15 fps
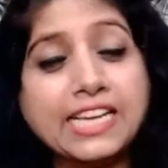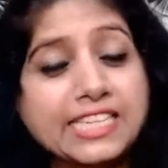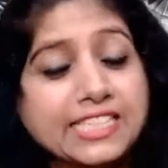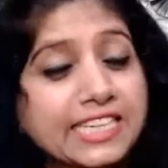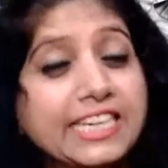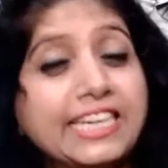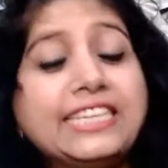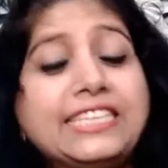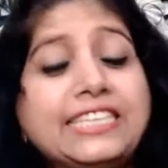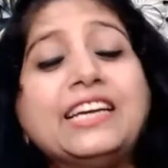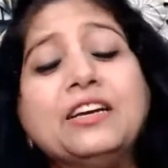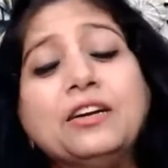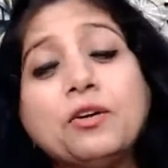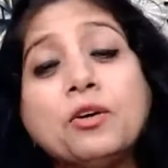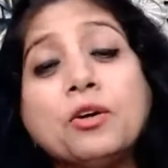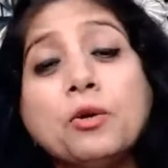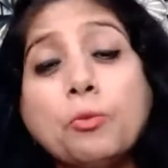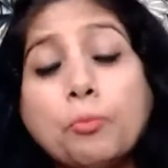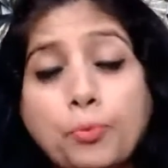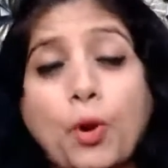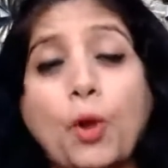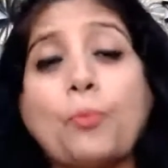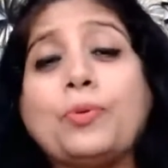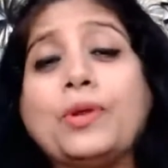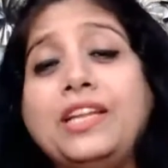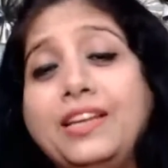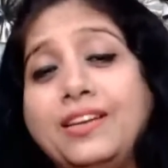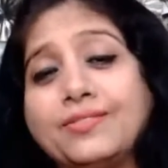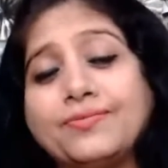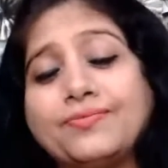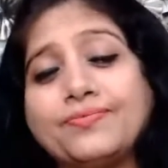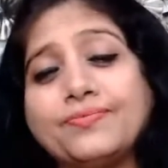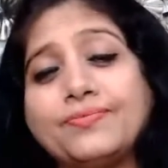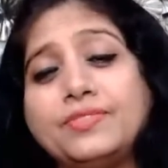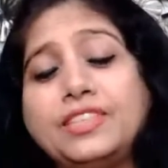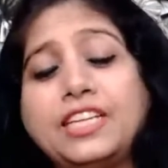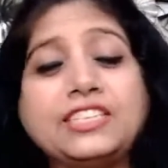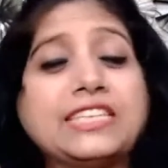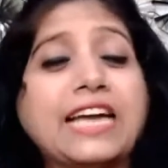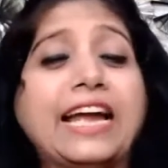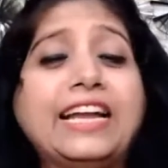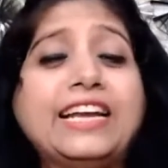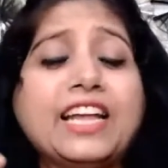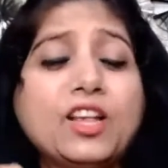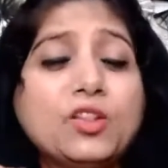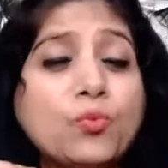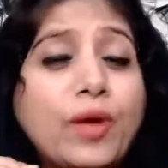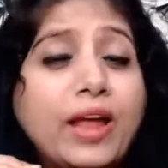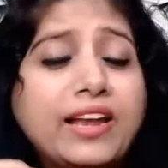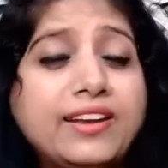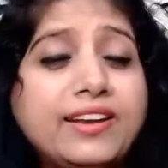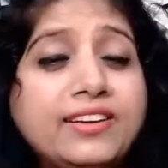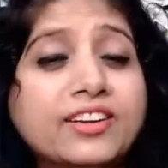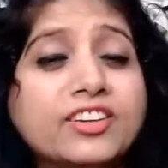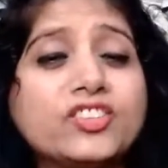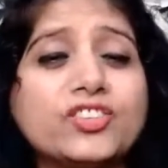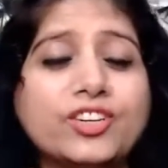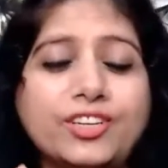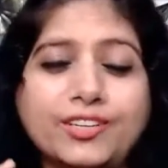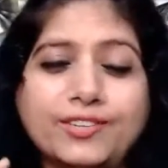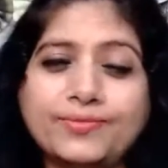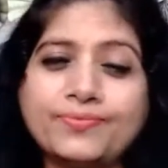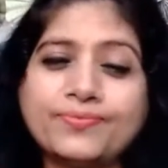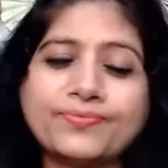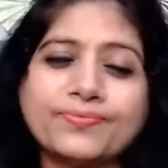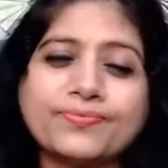He's eating properly. The child is well nurtured.